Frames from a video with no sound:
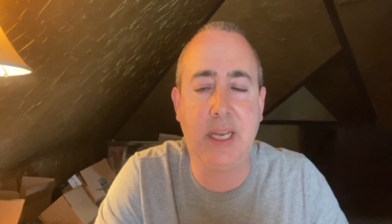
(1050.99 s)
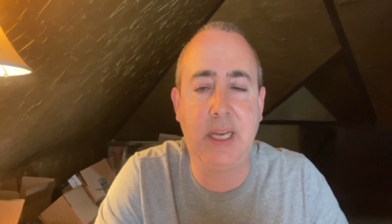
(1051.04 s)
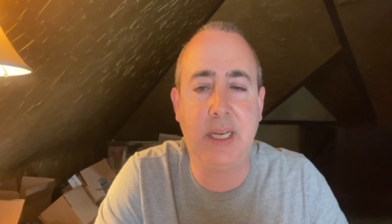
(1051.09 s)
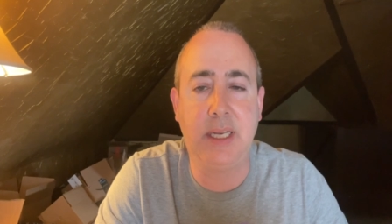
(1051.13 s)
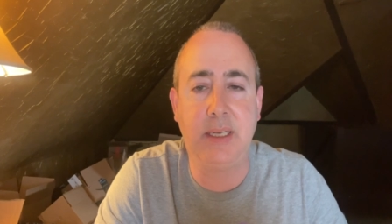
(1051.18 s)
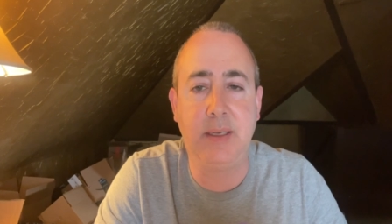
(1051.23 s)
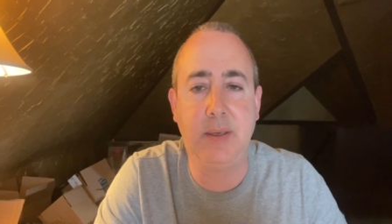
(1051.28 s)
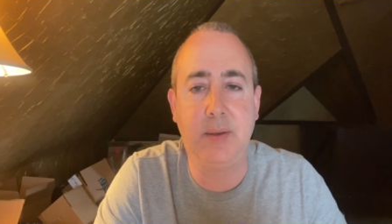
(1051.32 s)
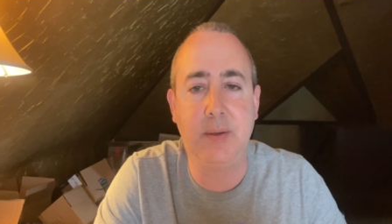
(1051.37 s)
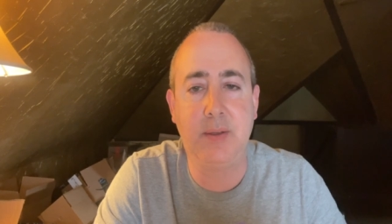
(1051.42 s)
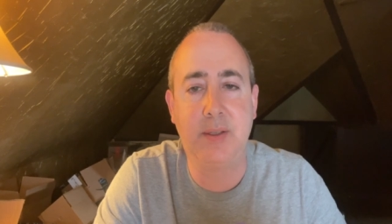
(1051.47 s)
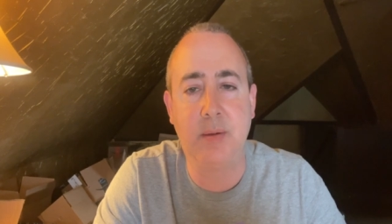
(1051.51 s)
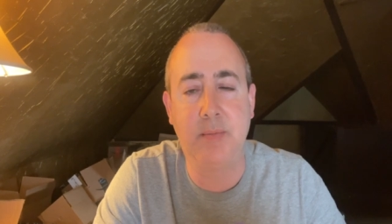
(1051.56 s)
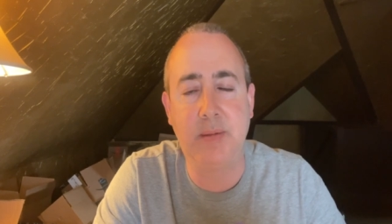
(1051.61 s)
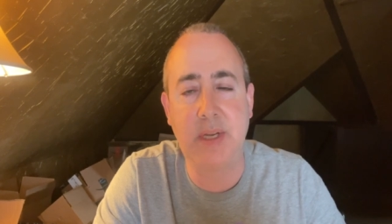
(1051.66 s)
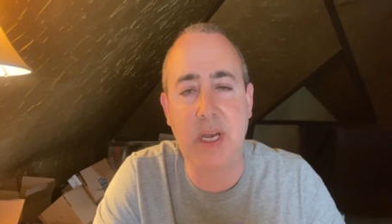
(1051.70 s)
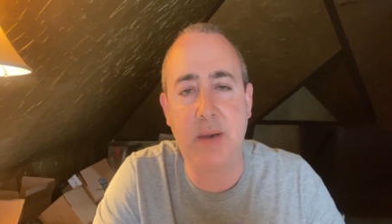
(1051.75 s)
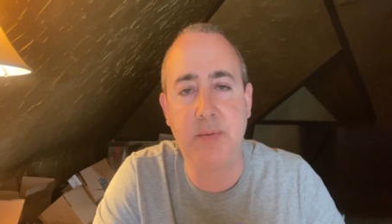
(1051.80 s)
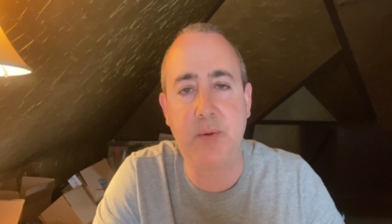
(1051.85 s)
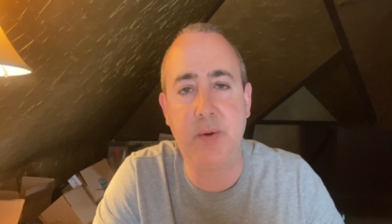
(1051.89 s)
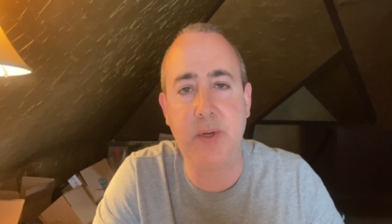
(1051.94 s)
And
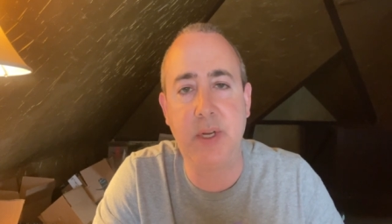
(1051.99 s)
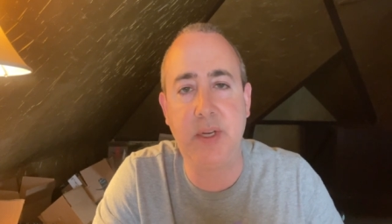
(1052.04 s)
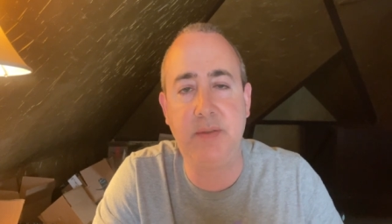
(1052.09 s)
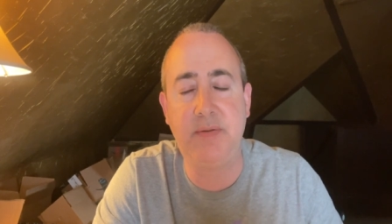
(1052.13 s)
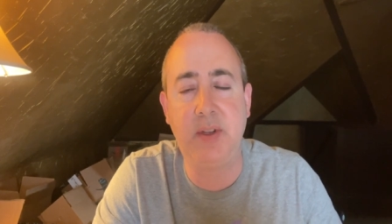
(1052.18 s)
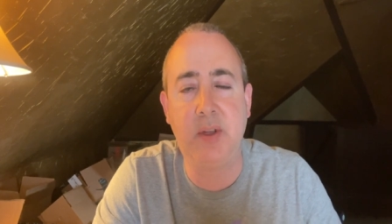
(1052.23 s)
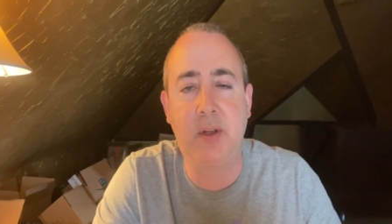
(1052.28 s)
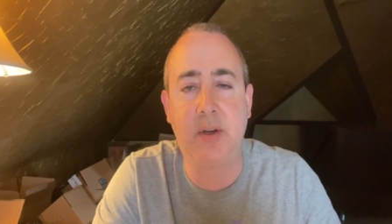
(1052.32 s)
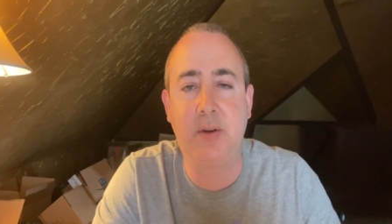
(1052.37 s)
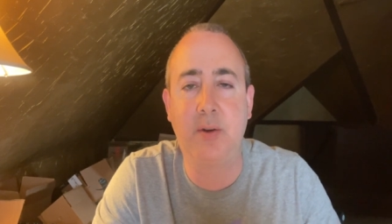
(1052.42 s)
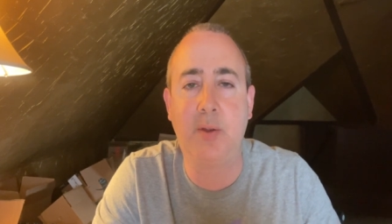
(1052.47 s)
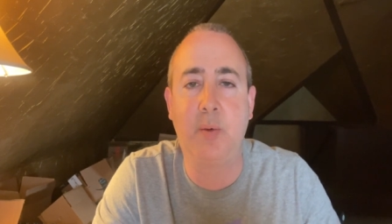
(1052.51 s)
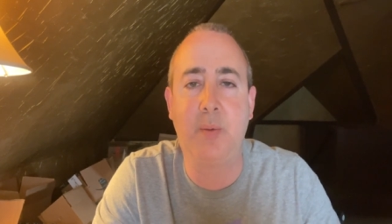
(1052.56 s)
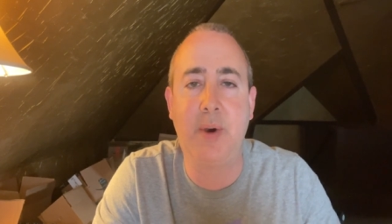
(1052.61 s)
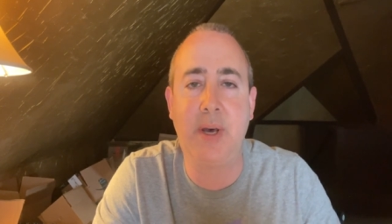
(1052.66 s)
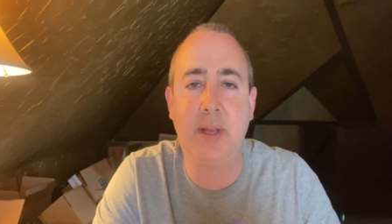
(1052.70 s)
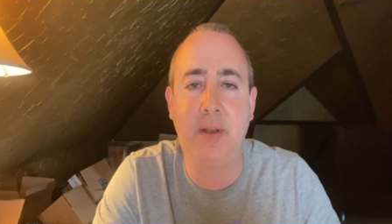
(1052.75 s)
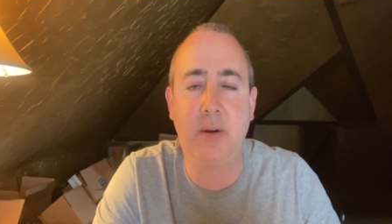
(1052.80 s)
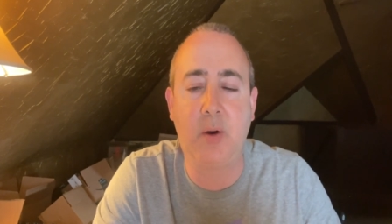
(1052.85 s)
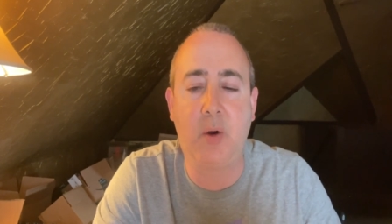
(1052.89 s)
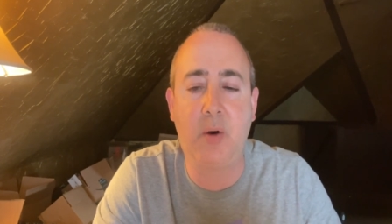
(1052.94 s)
sometimes when you feel under the
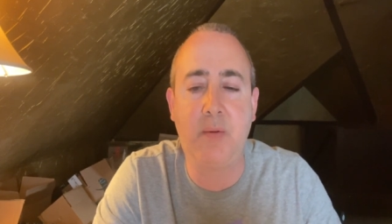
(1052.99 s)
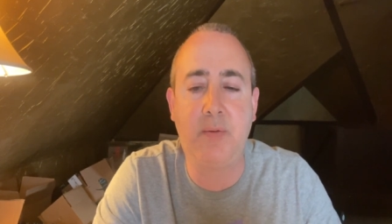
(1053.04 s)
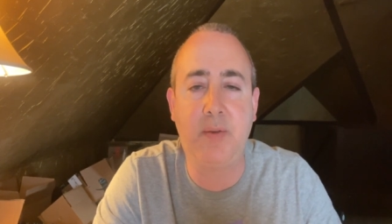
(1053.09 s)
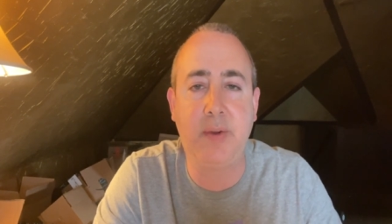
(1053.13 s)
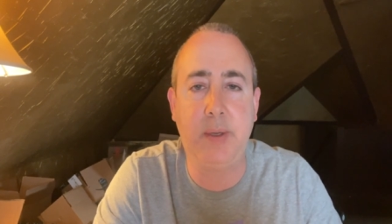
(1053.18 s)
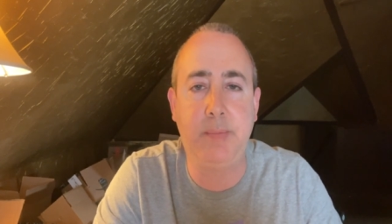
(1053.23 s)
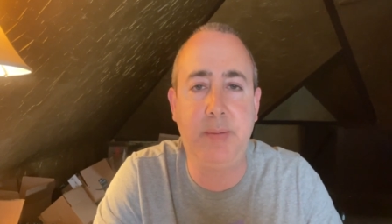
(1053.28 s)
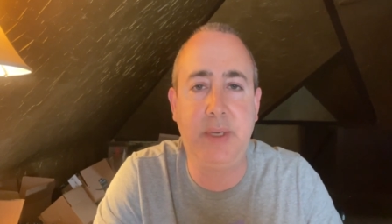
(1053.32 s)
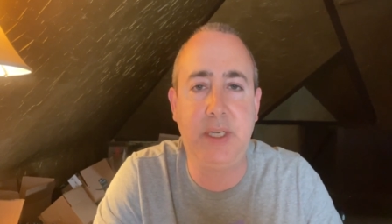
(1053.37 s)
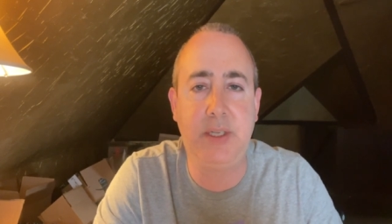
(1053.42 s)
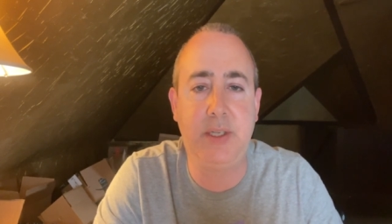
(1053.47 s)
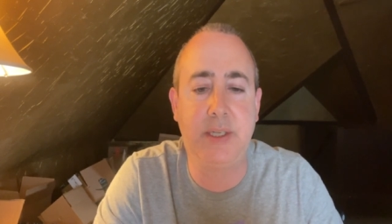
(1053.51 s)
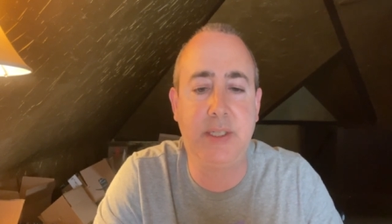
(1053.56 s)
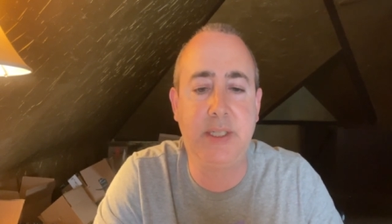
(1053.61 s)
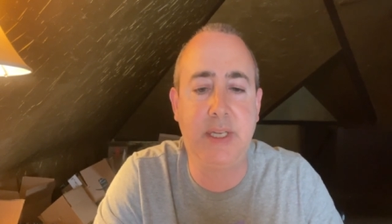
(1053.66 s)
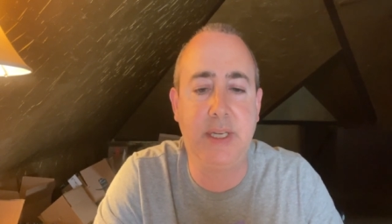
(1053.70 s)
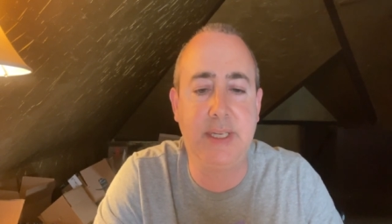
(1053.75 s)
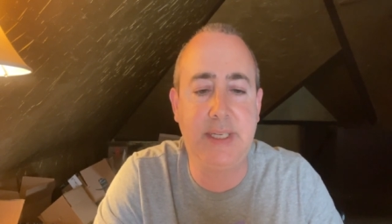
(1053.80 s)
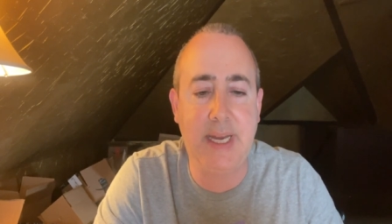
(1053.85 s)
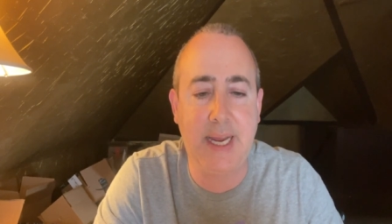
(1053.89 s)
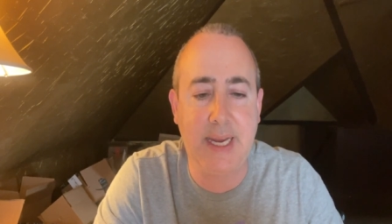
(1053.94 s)
weather, hopefully it'd be just
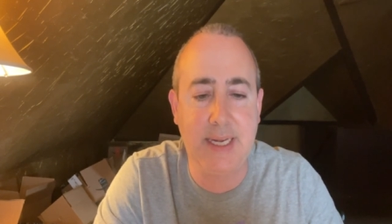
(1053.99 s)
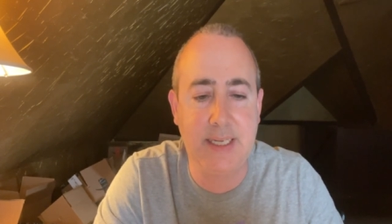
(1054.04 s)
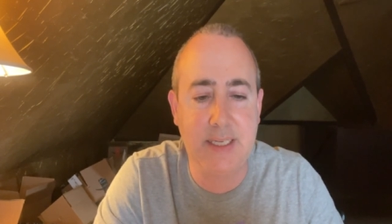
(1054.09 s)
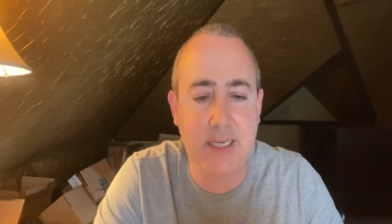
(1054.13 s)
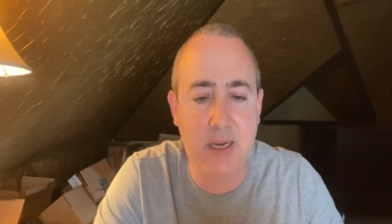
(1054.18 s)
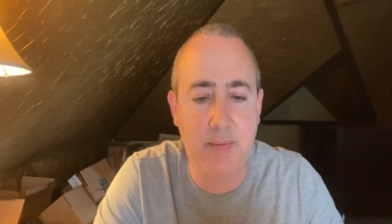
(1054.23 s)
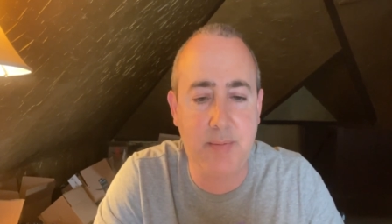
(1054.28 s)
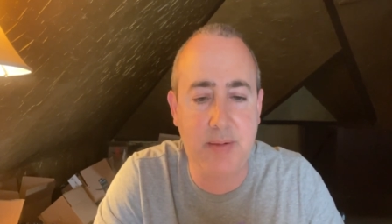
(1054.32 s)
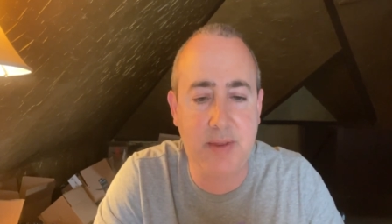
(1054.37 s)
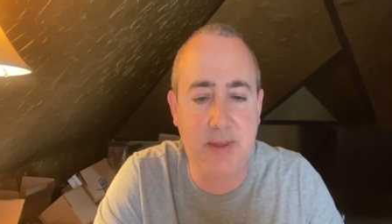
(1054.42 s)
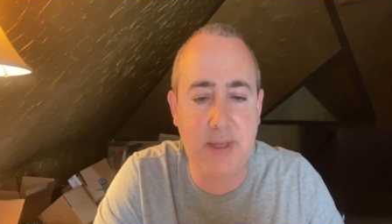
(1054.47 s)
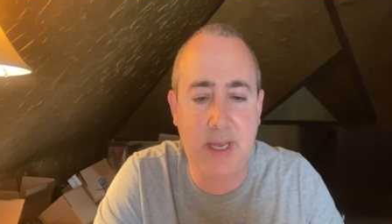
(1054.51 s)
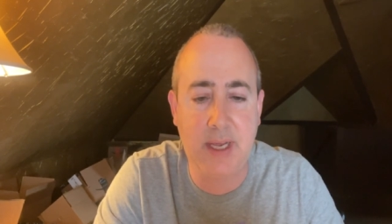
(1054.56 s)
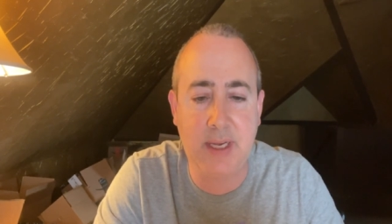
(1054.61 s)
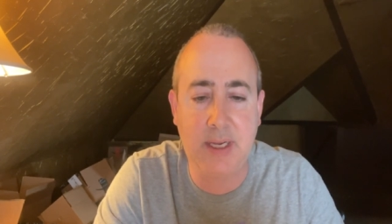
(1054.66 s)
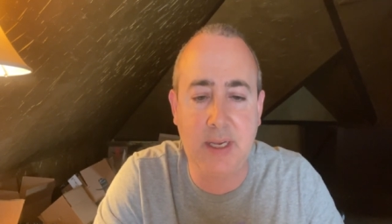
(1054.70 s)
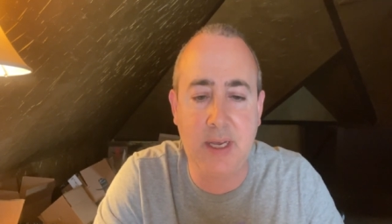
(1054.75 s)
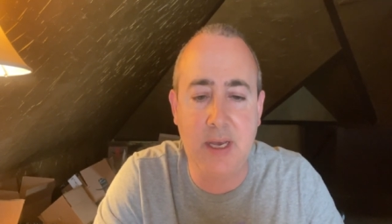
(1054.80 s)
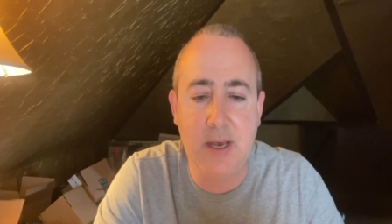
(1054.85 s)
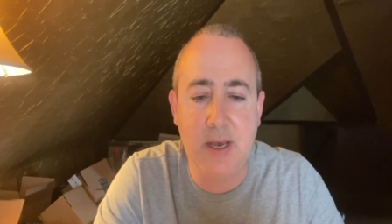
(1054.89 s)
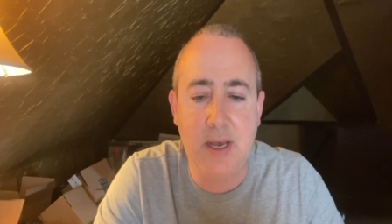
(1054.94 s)
a day type
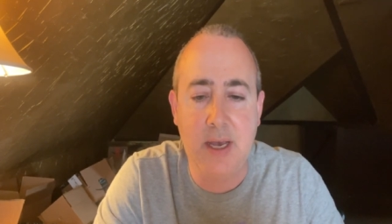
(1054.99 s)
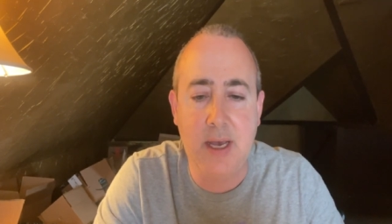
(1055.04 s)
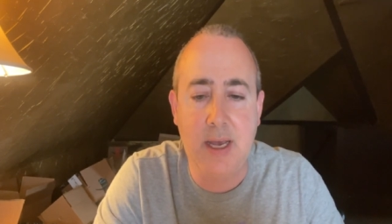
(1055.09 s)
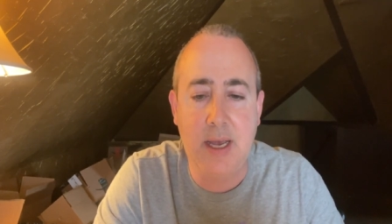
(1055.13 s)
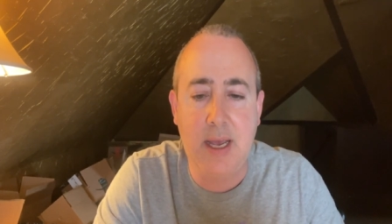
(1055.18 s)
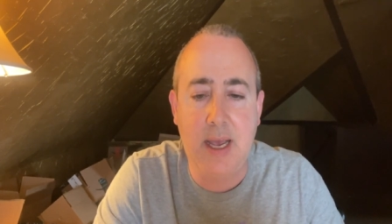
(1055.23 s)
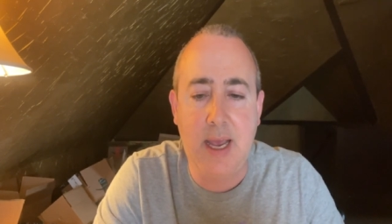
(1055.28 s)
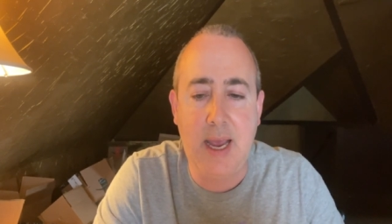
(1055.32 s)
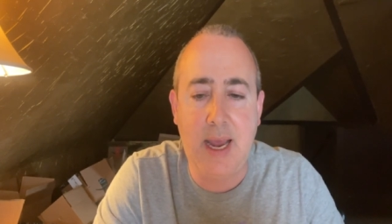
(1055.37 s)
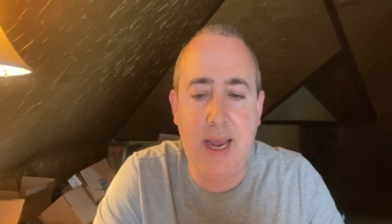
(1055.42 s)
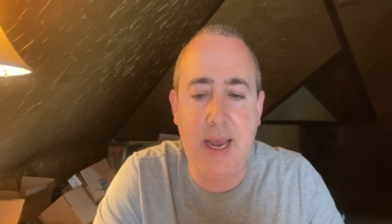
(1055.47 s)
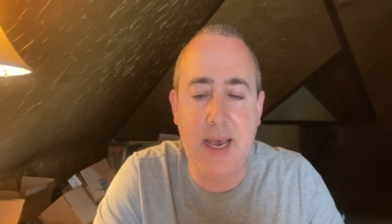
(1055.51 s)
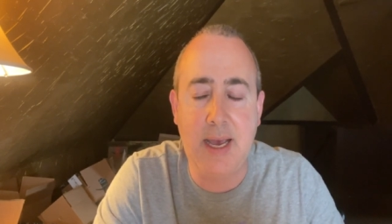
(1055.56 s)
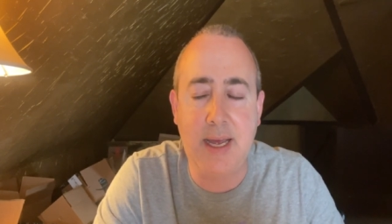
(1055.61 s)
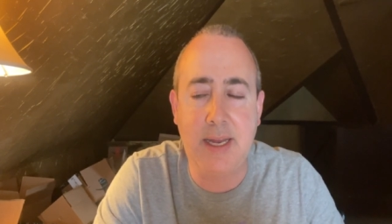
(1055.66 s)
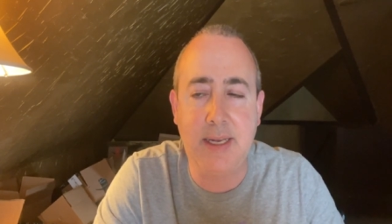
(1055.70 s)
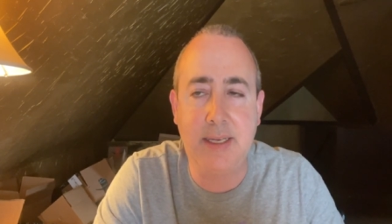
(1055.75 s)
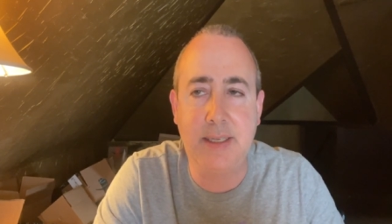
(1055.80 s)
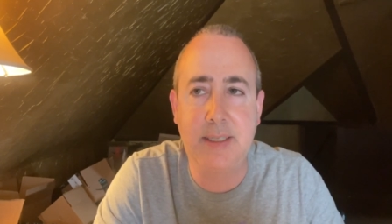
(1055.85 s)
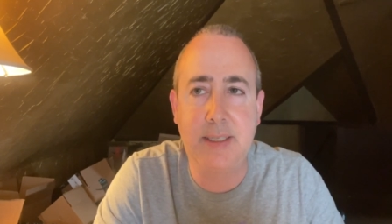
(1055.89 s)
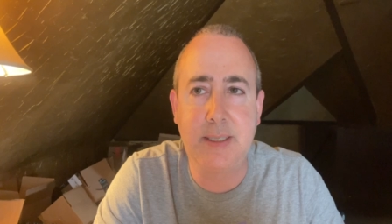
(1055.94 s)
thing
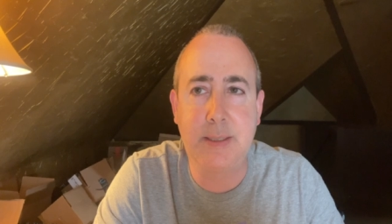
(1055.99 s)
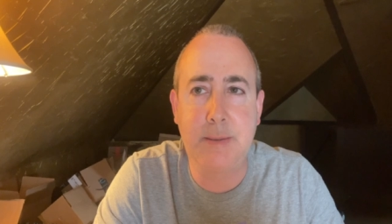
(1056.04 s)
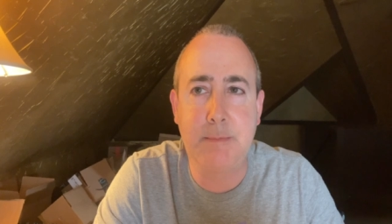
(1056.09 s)
and